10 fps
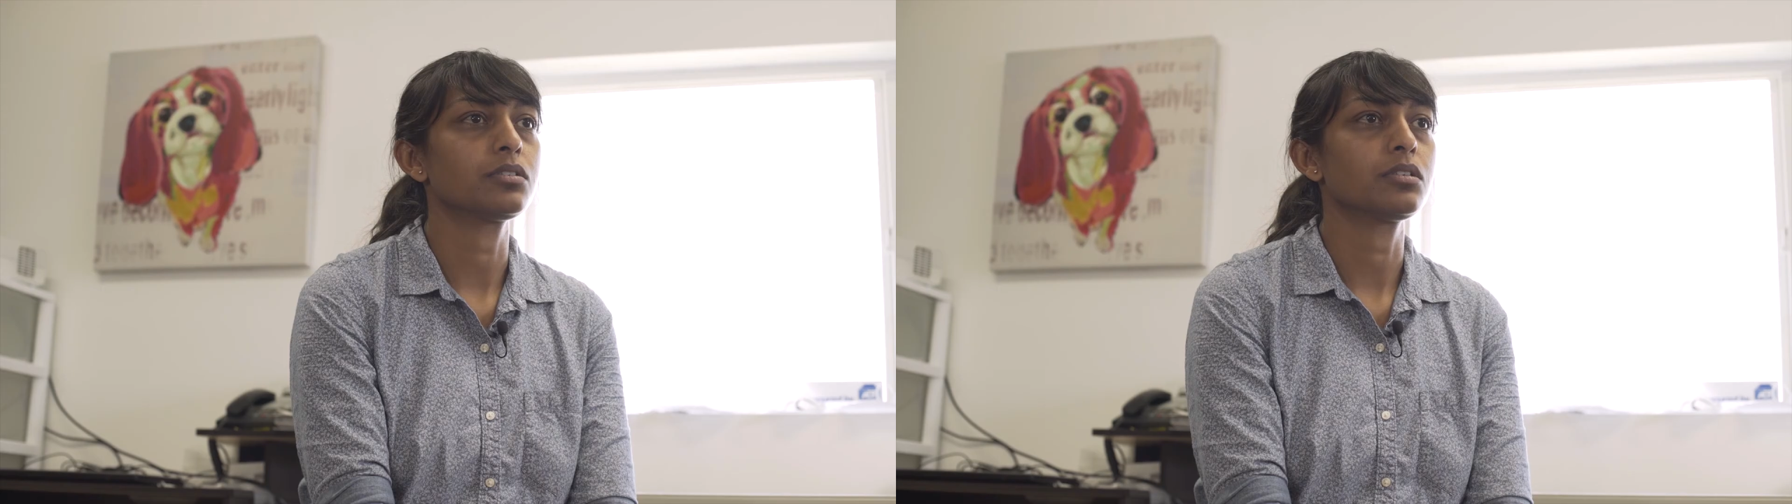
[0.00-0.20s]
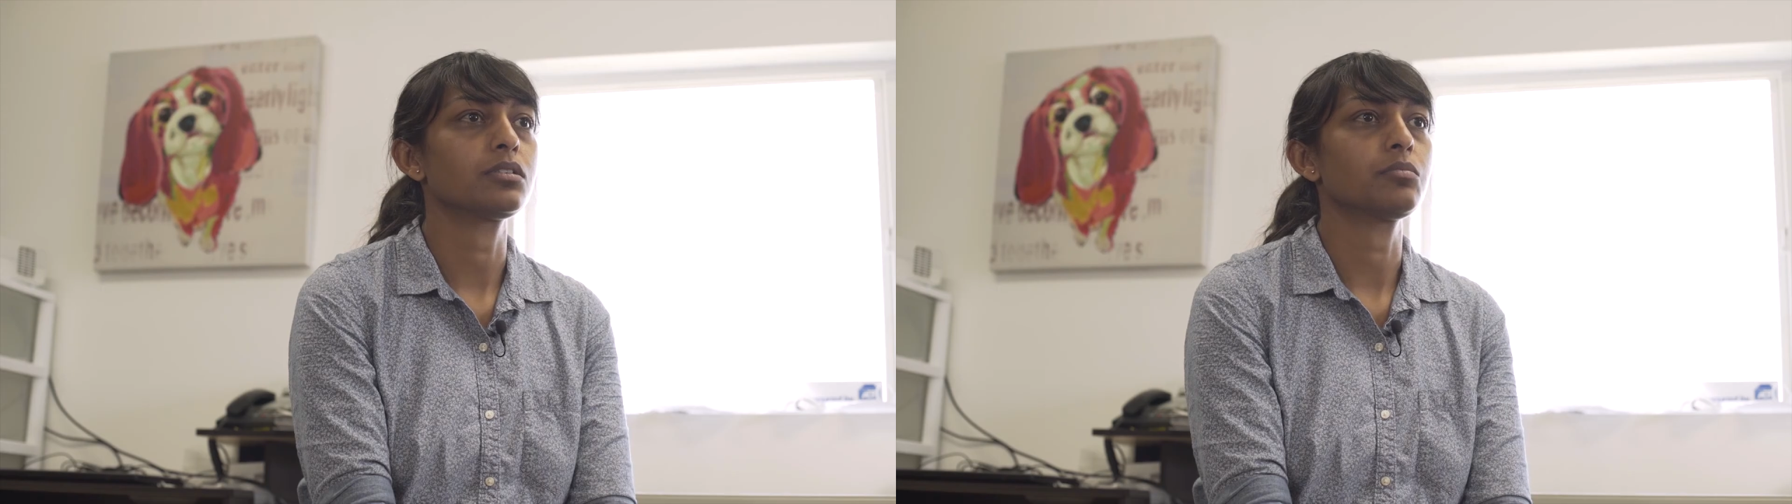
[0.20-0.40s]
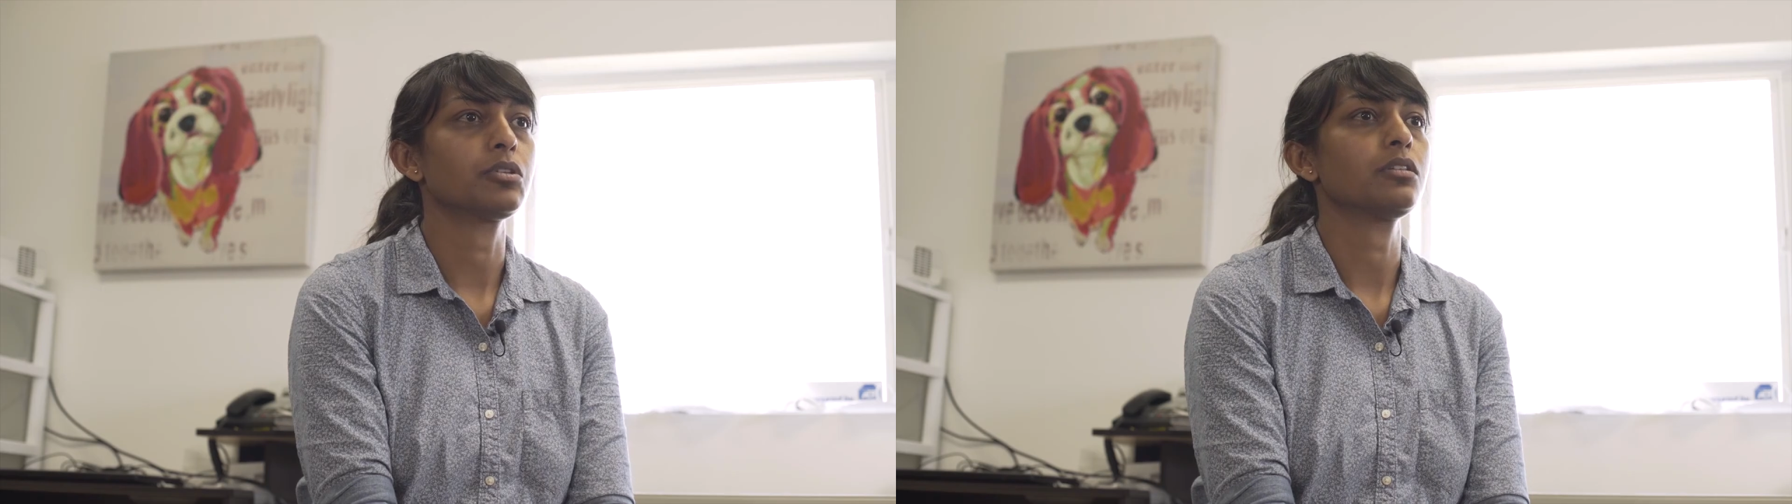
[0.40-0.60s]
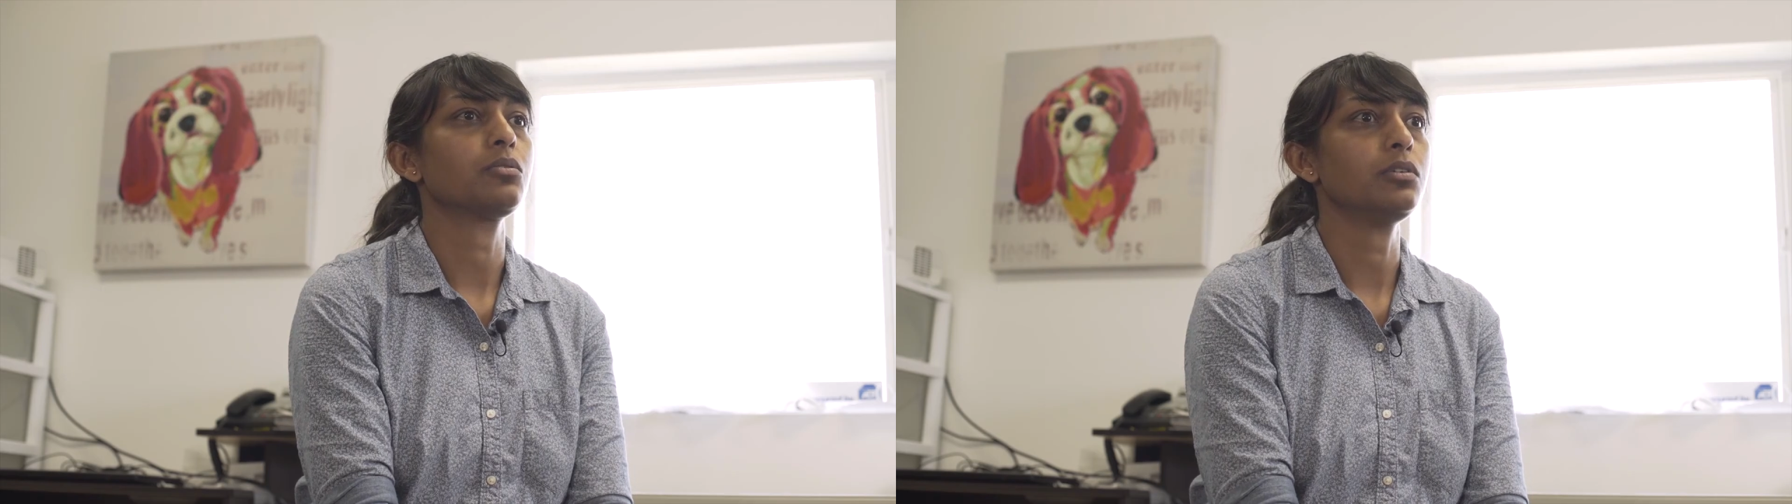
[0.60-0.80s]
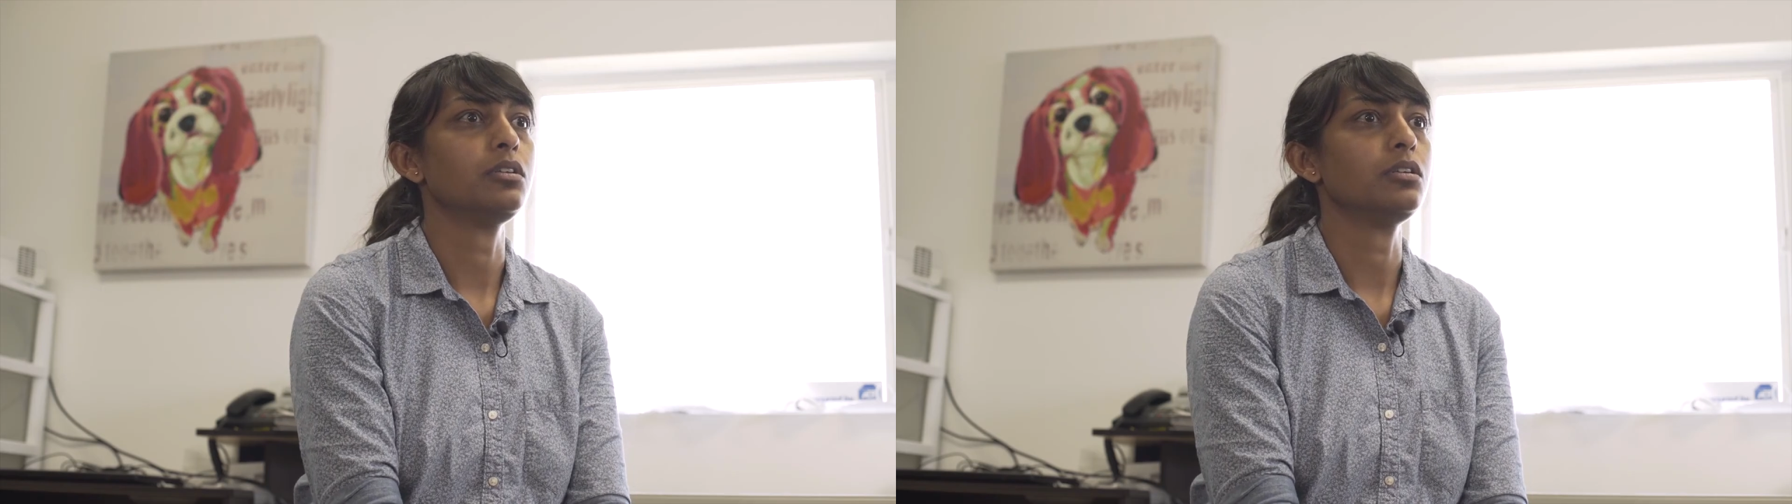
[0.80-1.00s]
is it something
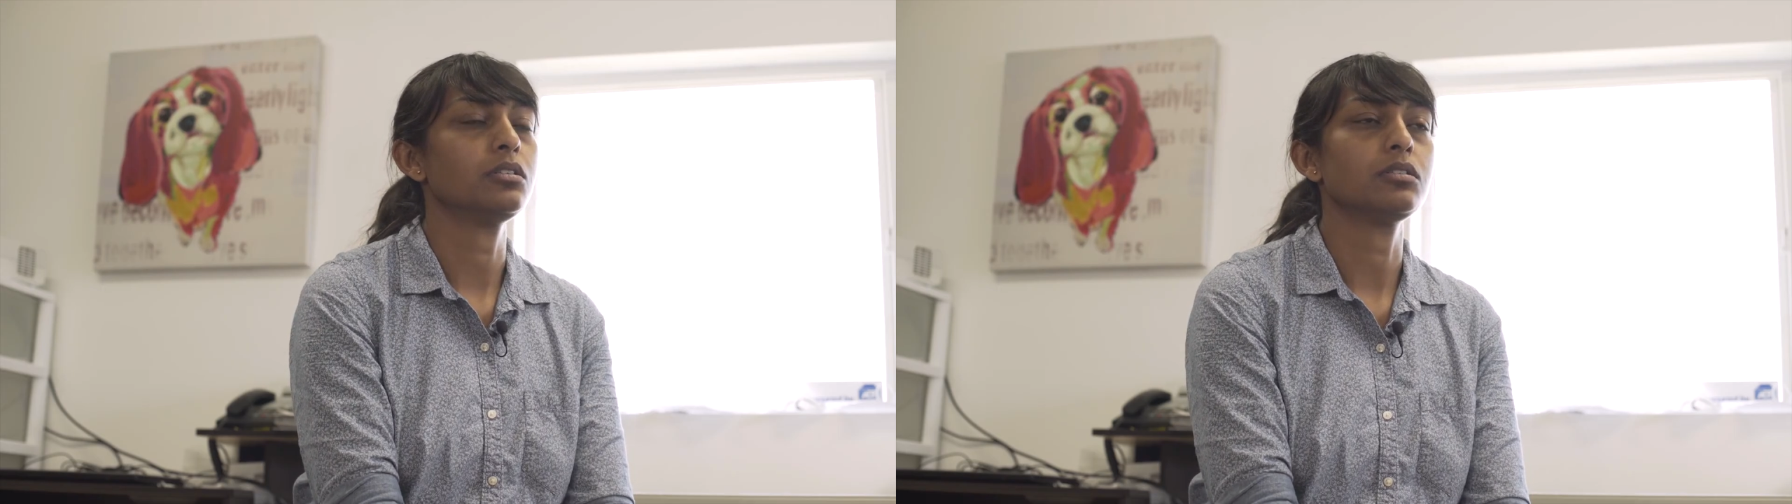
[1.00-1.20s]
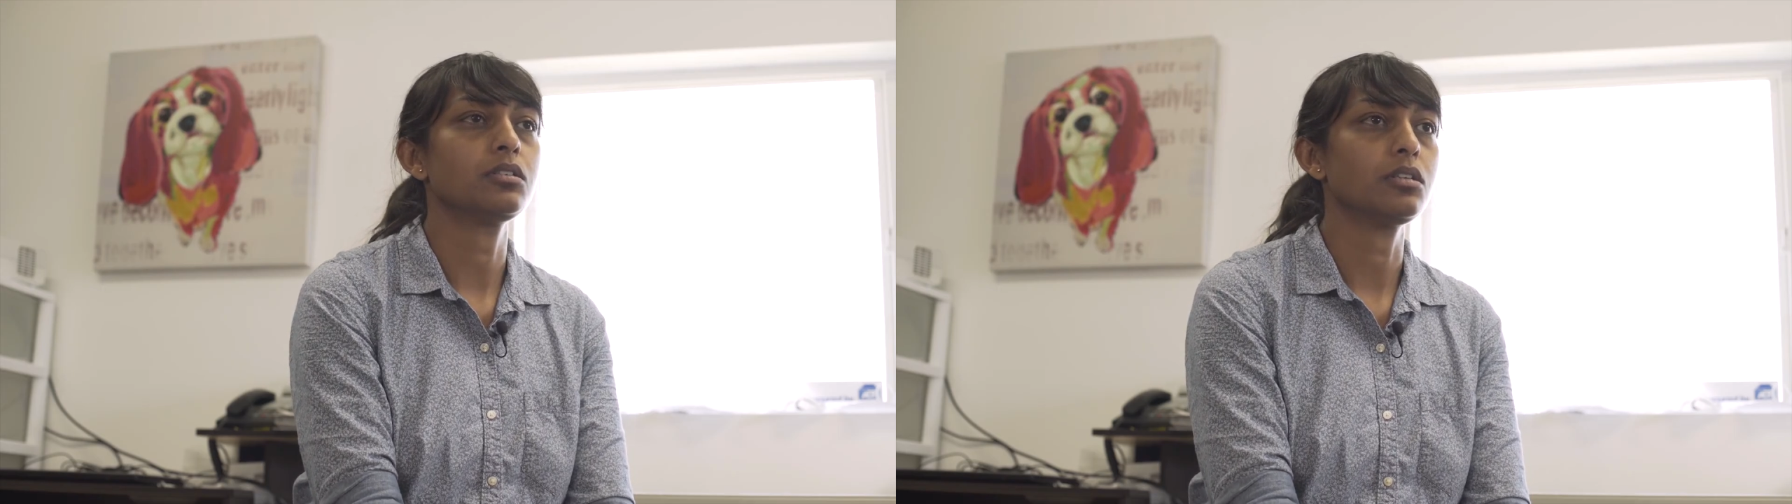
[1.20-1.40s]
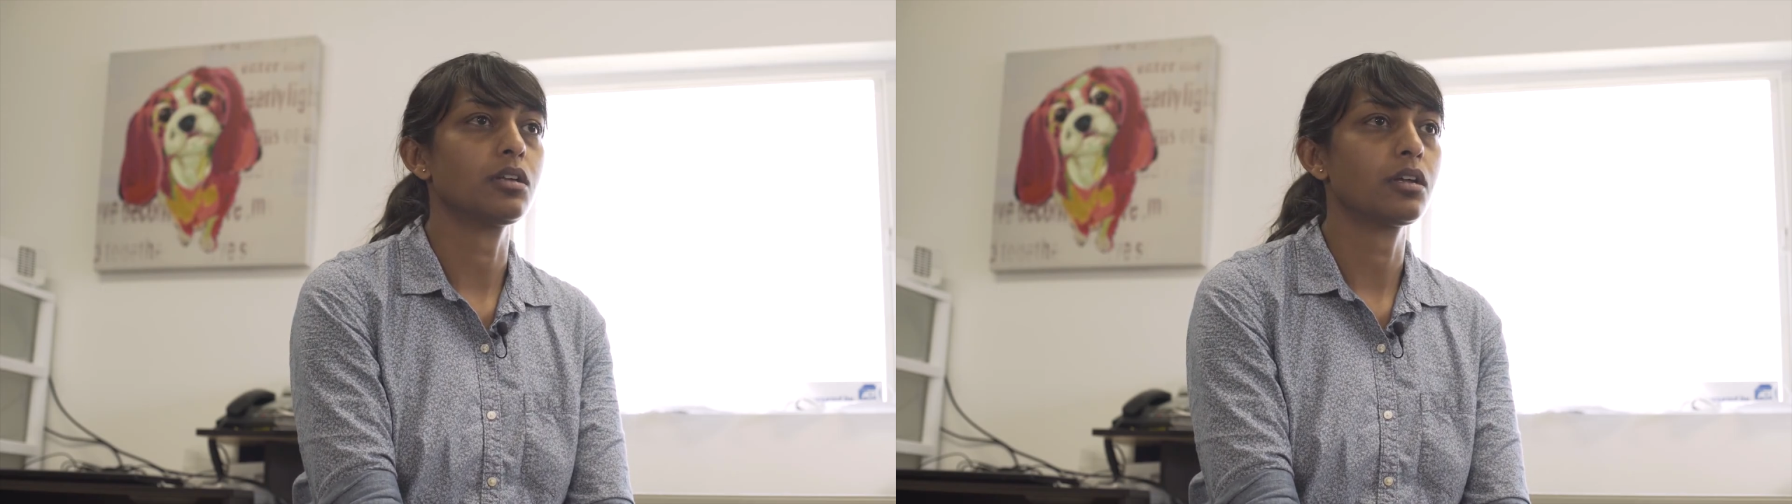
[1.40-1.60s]
that we need to see